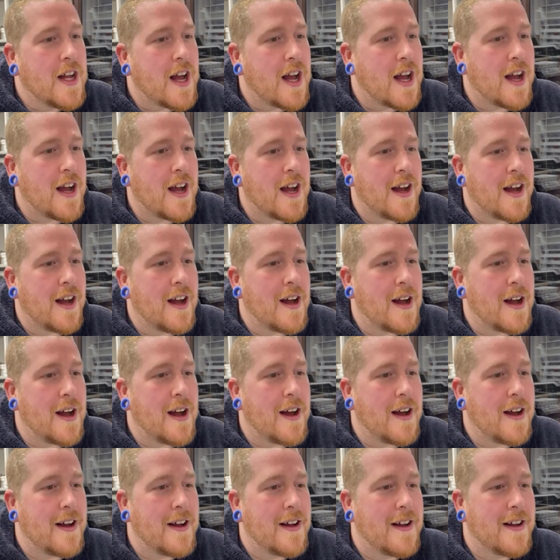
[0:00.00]

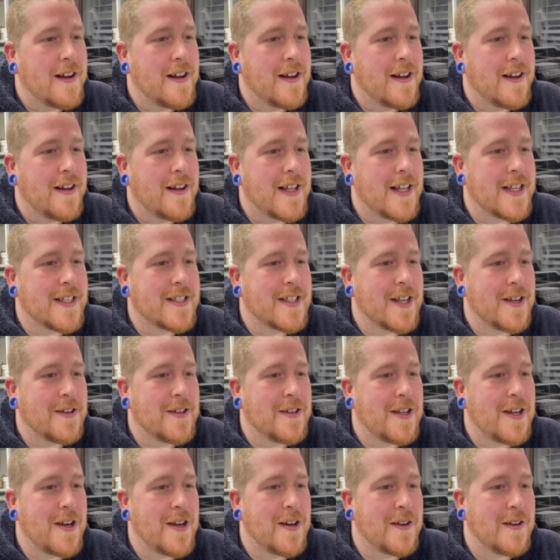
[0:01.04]
Ah, that's so
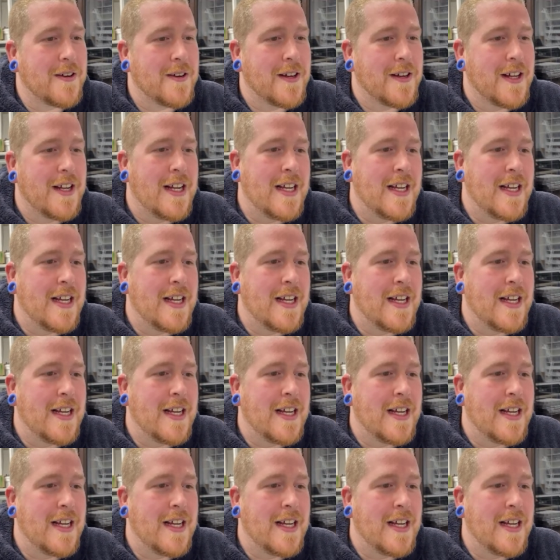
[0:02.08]
cute.